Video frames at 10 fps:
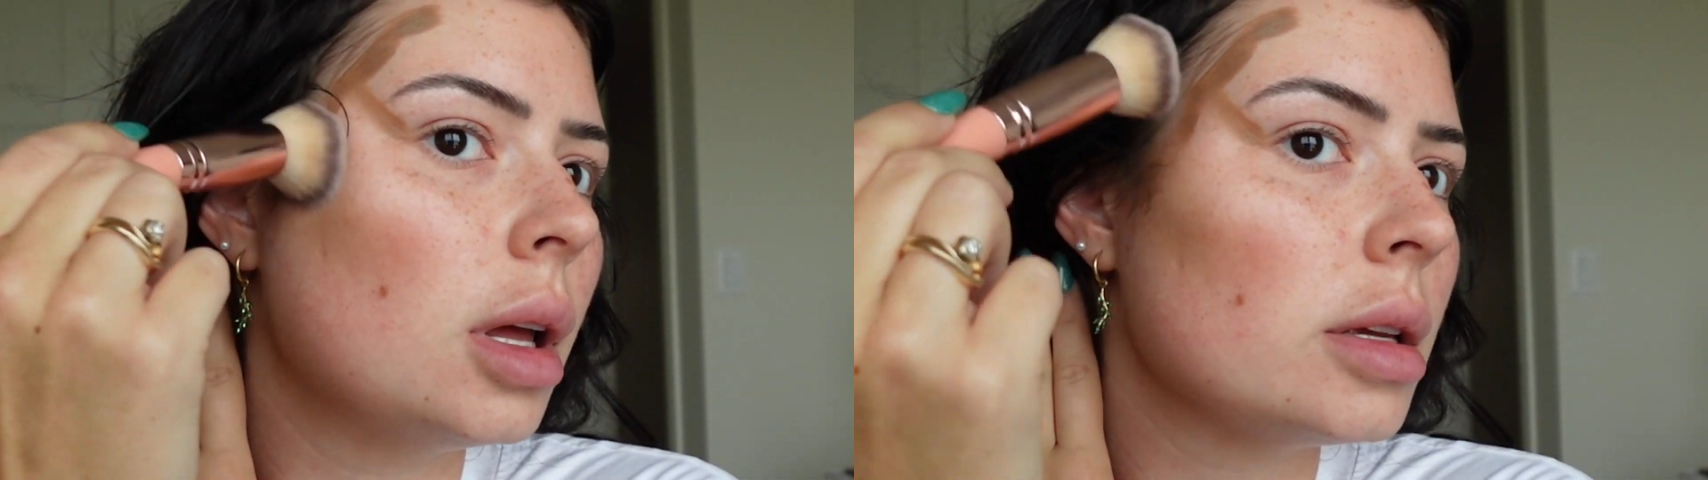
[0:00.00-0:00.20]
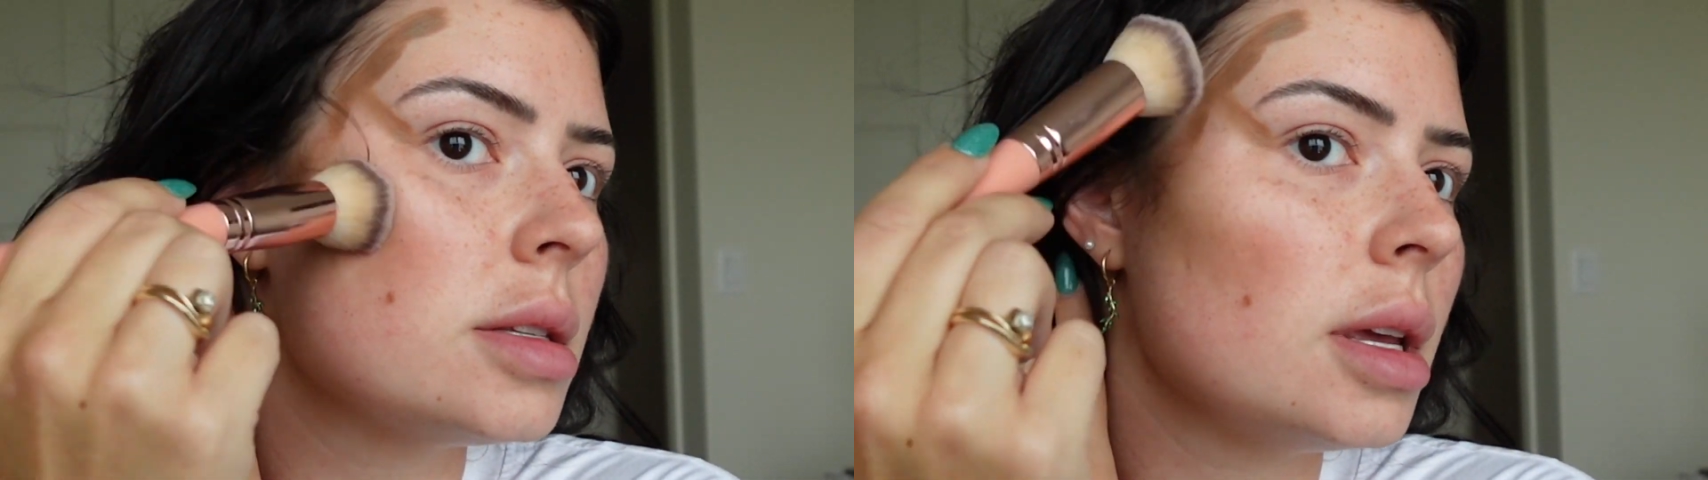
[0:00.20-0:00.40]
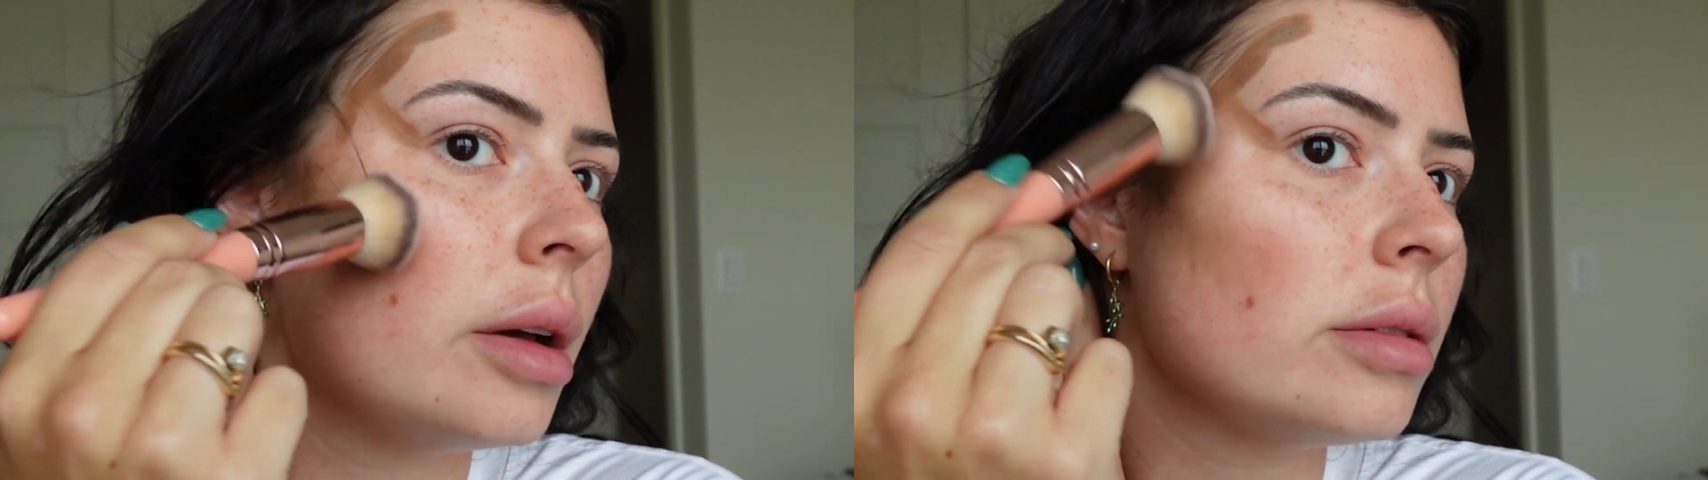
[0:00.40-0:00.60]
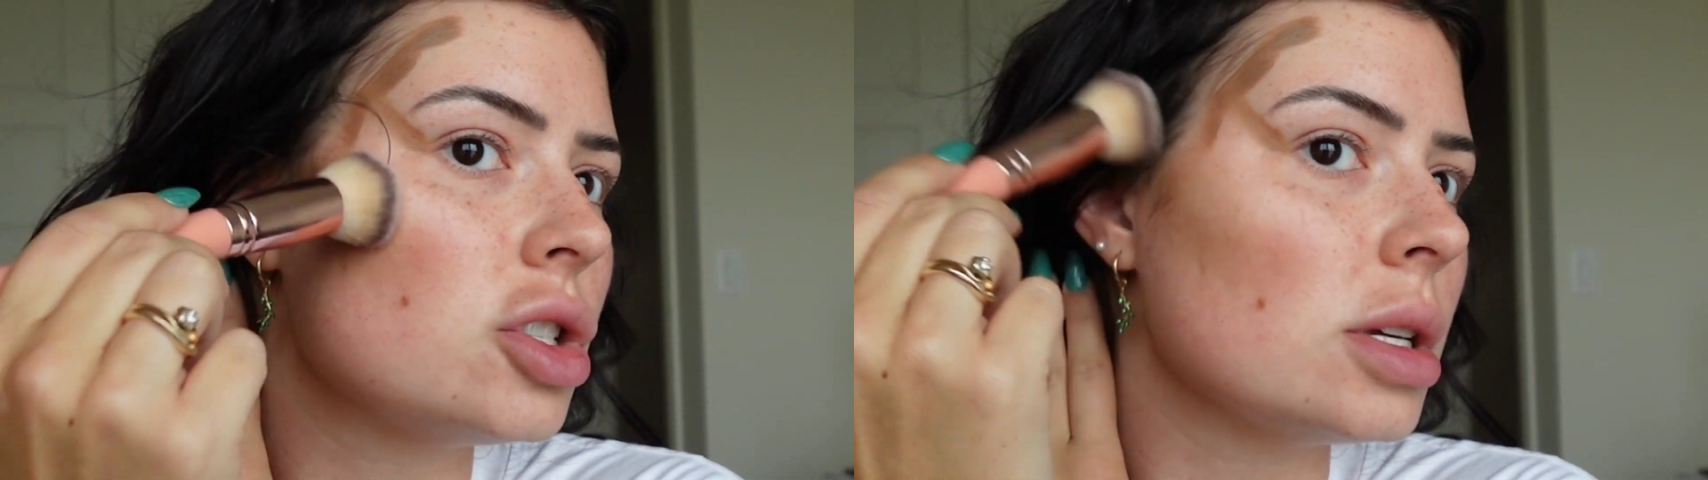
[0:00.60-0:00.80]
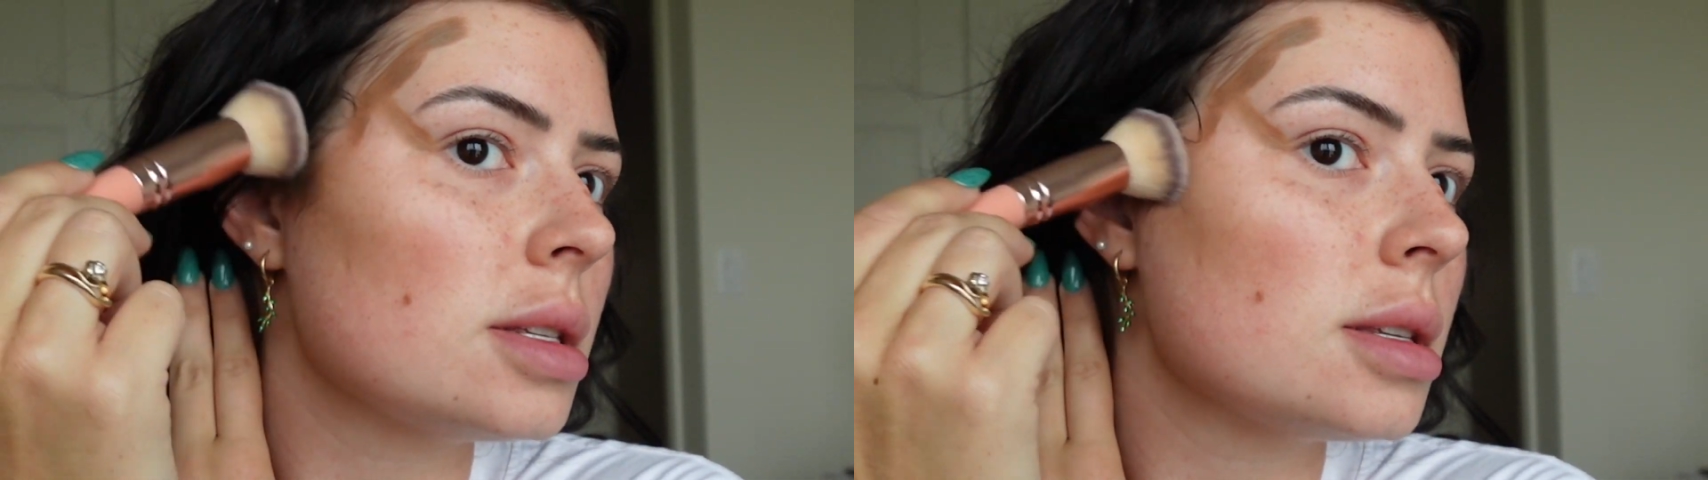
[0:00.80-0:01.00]
See how it
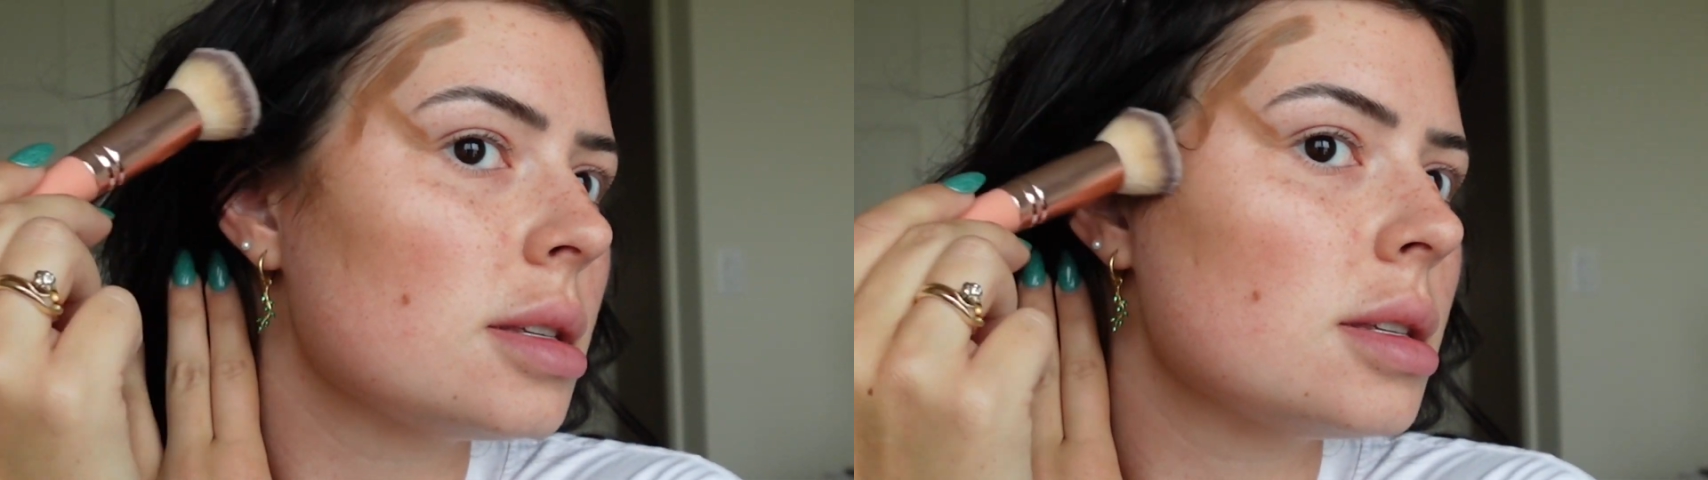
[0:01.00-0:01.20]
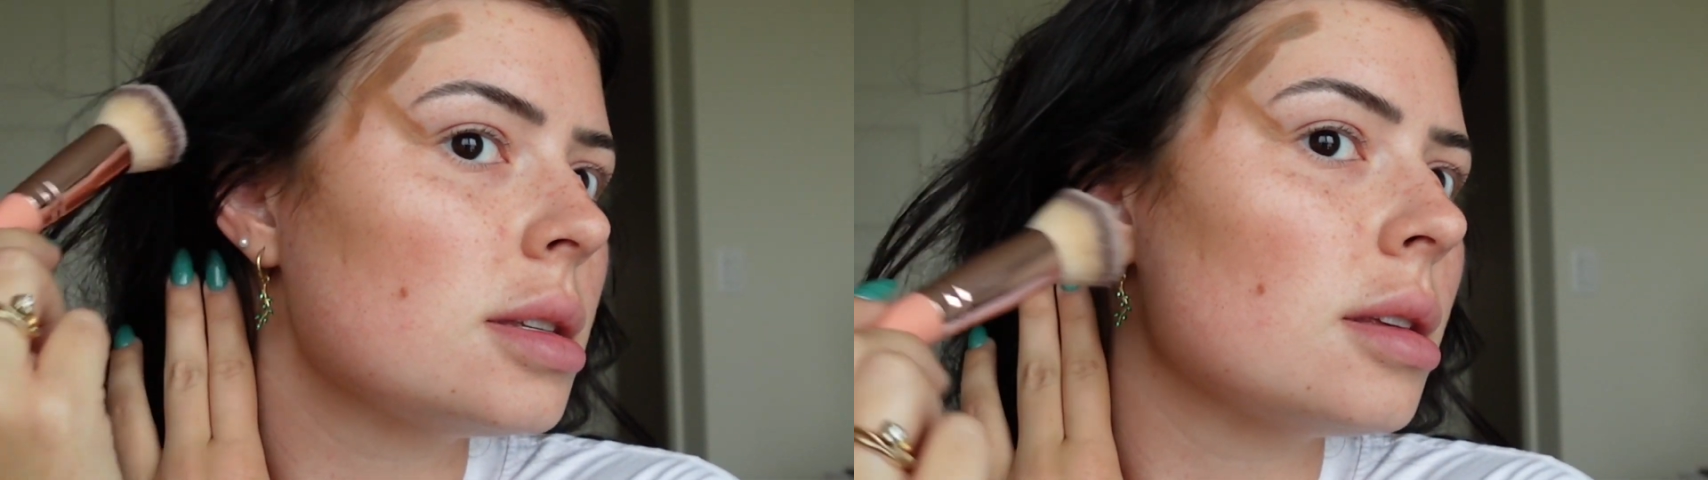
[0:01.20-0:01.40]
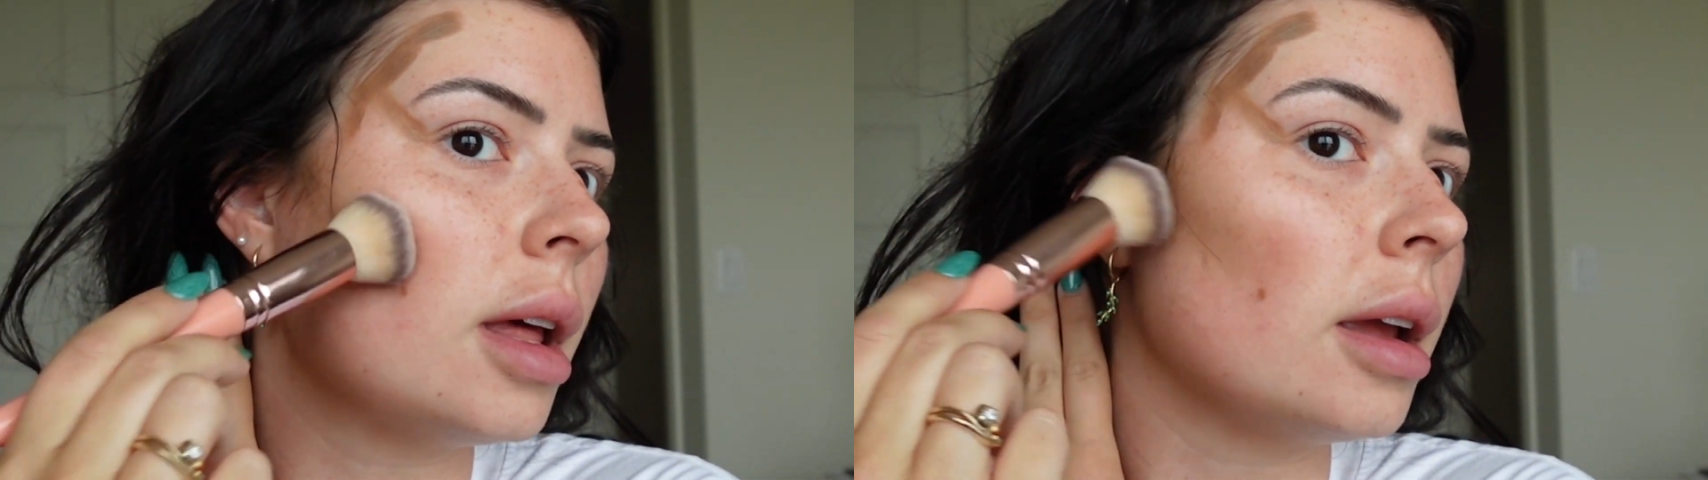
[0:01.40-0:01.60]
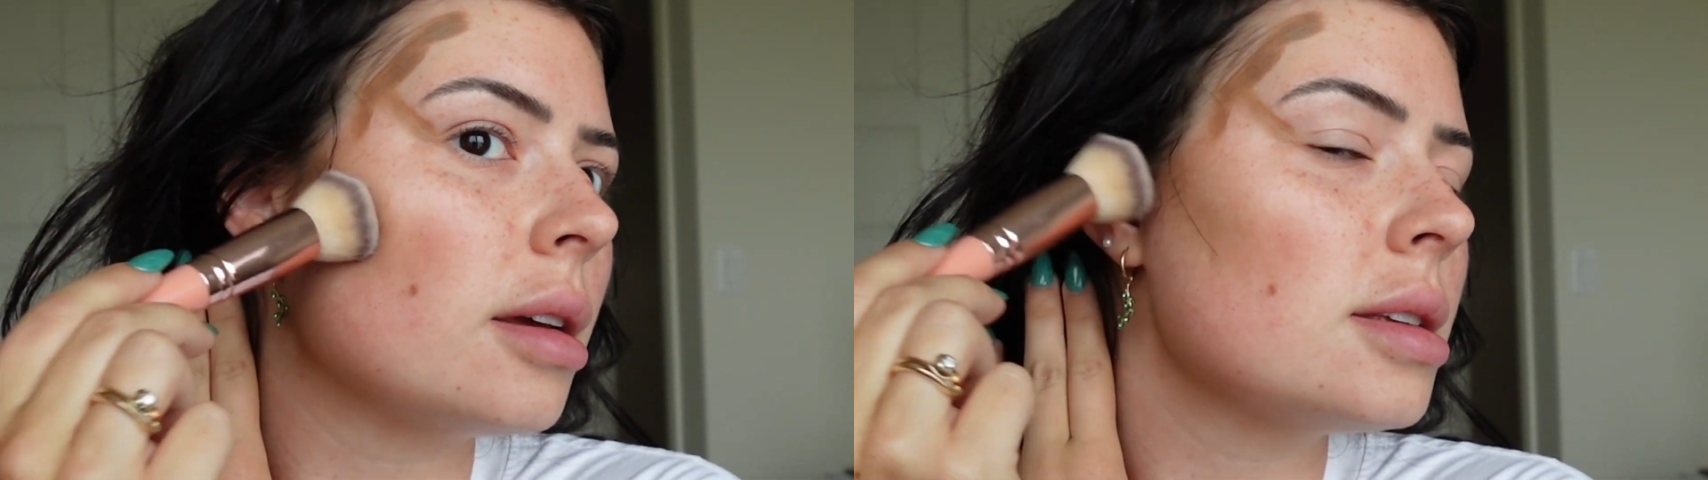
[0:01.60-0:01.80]
just like